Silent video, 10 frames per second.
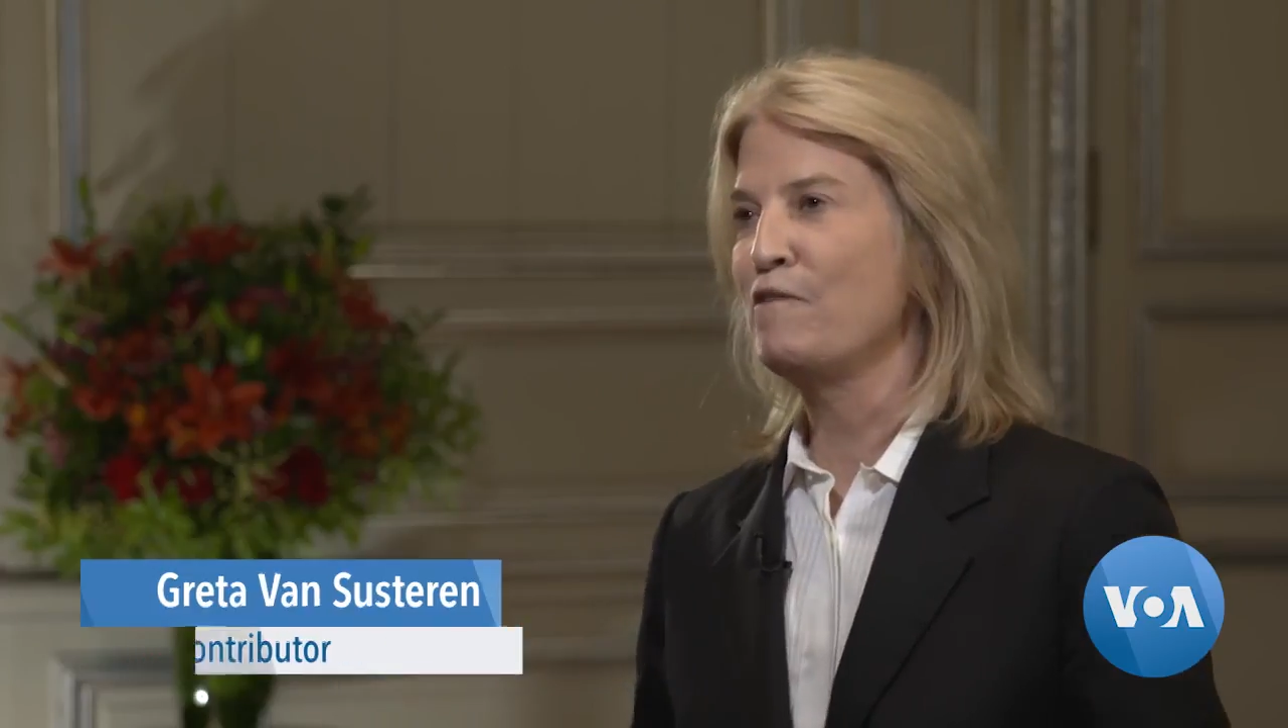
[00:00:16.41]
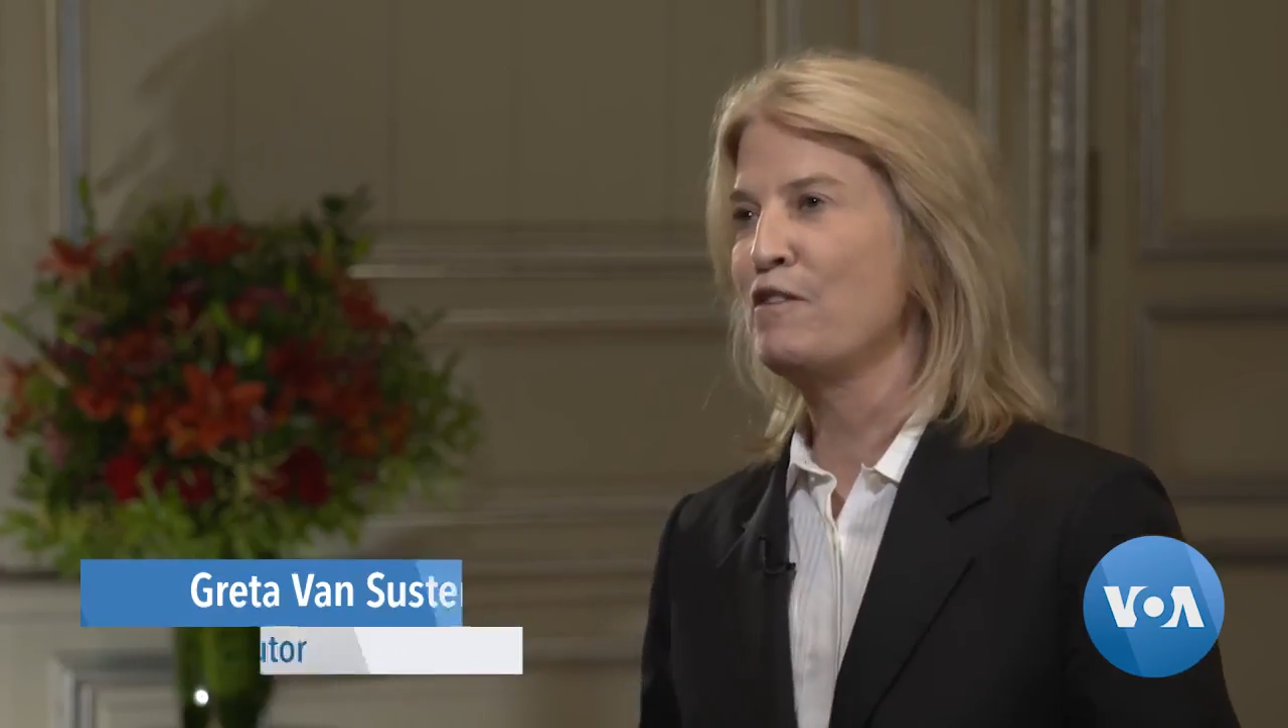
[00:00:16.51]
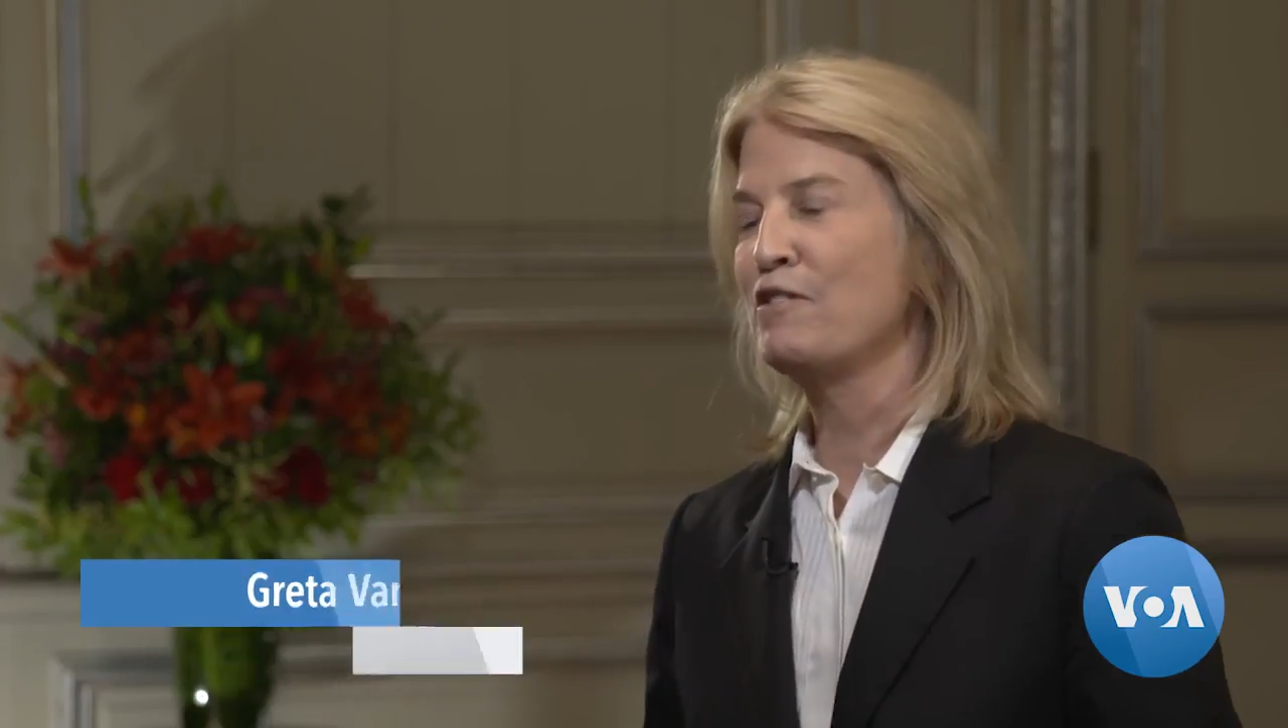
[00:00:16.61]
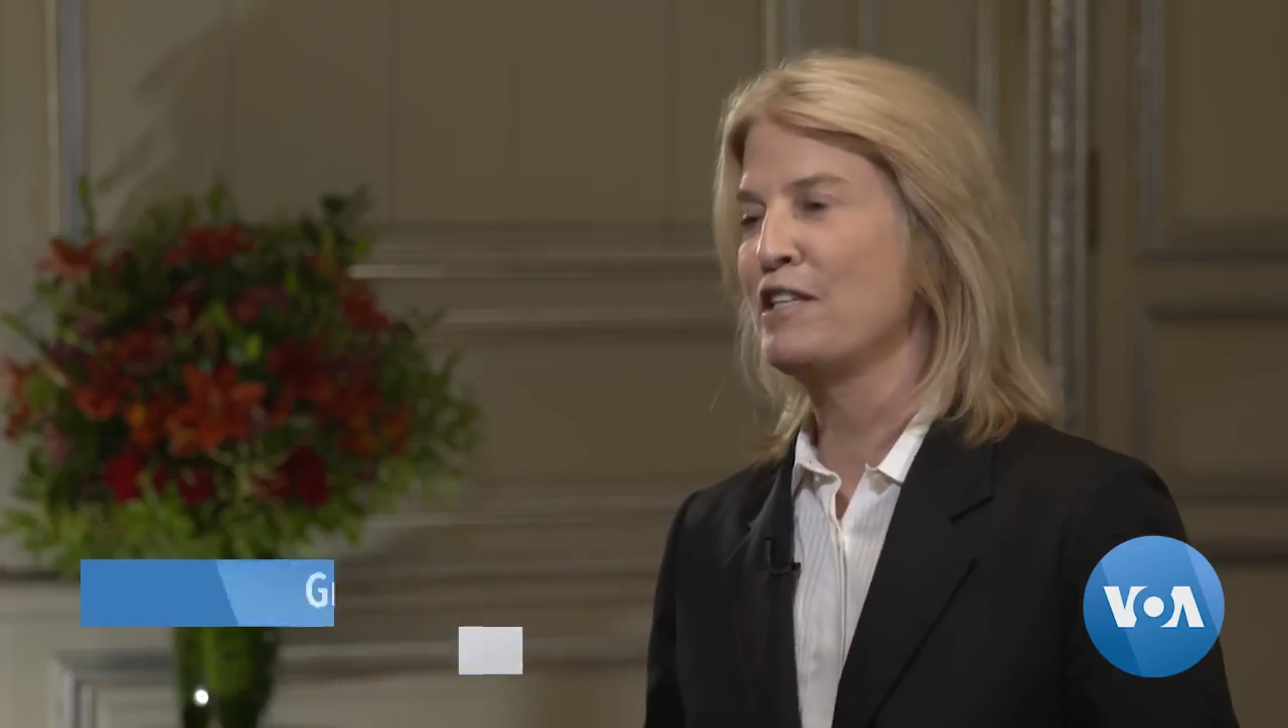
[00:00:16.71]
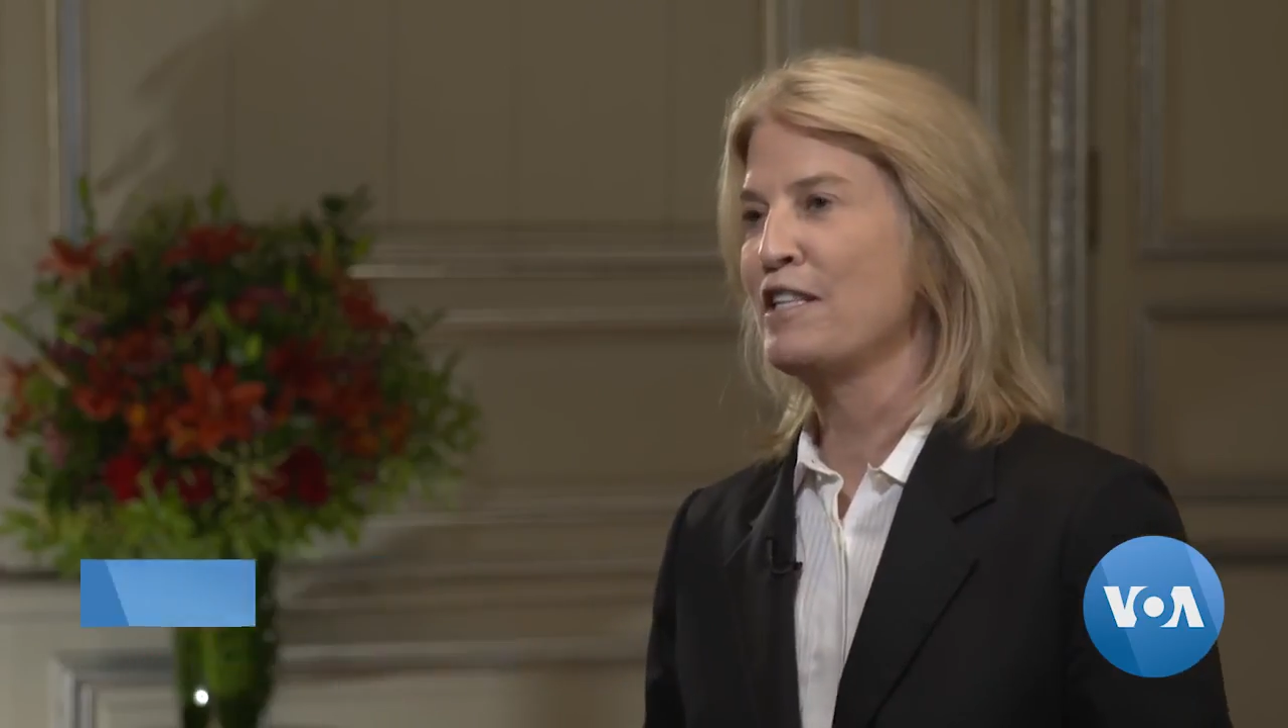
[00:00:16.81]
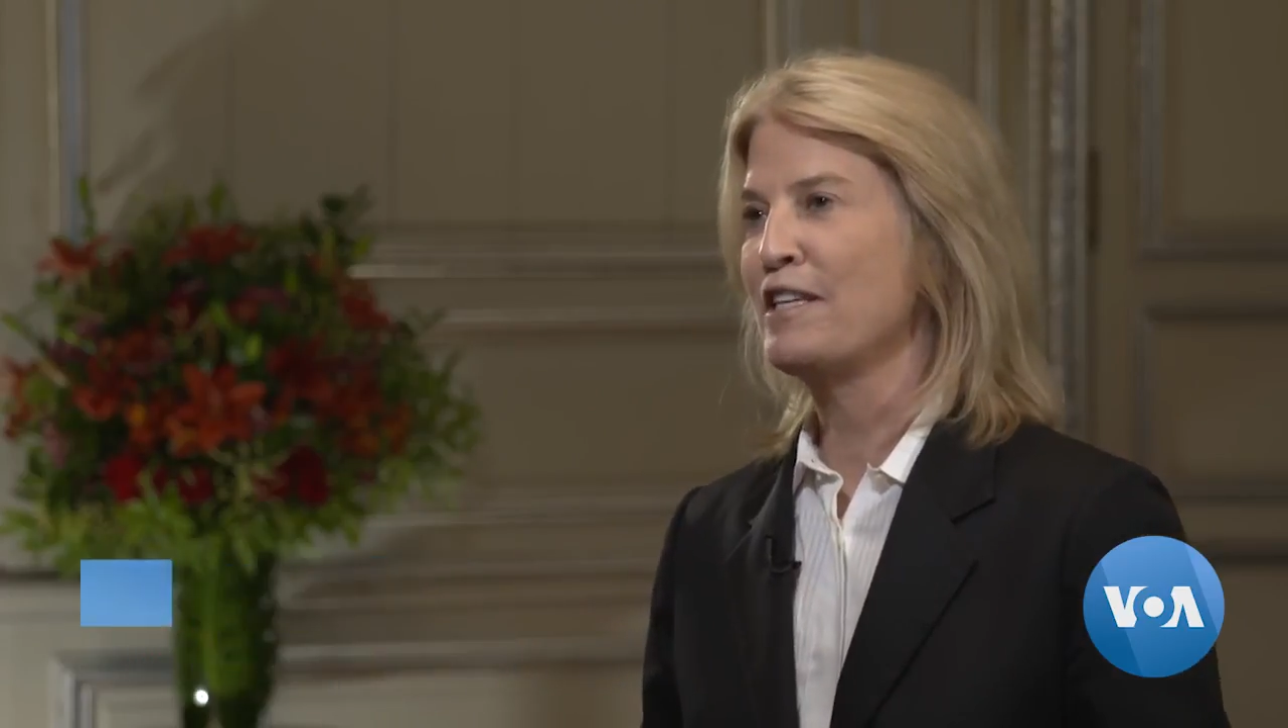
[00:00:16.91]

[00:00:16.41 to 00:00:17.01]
What do you say to